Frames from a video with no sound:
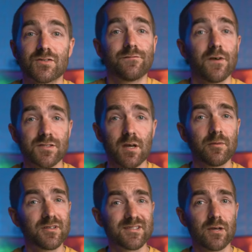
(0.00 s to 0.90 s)
So first up,
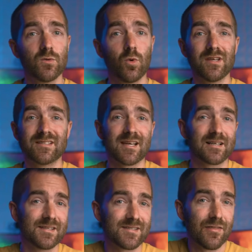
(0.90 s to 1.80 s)
I'm gonna tell you what
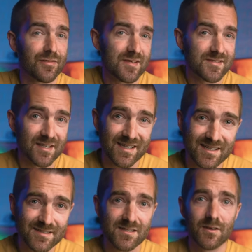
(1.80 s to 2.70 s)
exactly Synthesia
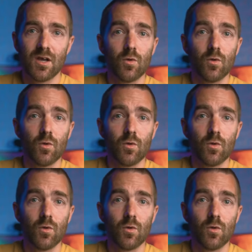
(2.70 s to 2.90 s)
is,